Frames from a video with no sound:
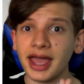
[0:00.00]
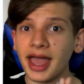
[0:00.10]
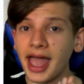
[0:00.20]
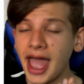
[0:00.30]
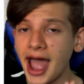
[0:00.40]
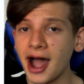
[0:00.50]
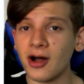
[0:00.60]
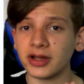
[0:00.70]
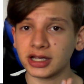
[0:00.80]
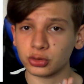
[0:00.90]

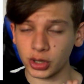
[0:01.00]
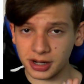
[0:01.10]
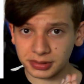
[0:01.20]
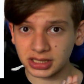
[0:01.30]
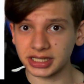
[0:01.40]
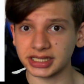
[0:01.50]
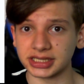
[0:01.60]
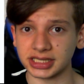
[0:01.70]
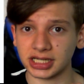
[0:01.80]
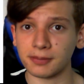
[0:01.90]
how incredible it
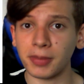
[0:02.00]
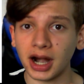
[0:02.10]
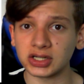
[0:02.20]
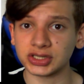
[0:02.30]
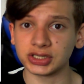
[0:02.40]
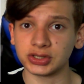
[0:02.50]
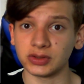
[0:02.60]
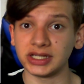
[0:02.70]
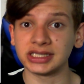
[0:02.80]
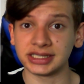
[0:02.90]
is in comparison to
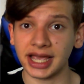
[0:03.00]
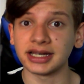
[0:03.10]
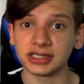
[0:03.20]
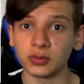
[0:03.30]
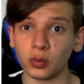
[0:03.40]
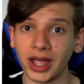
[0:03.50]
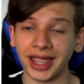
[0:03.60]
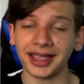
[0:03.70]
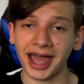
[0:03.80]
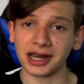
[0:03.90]
the standard way
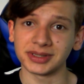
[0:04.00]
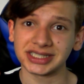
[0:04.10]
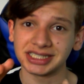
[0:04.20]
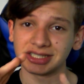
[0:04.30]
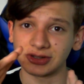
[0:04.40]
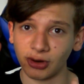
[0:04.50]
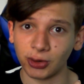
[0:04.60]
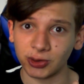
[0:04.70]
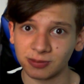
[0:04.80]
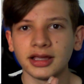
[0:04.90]
cannabis is
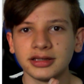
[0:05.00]
grown.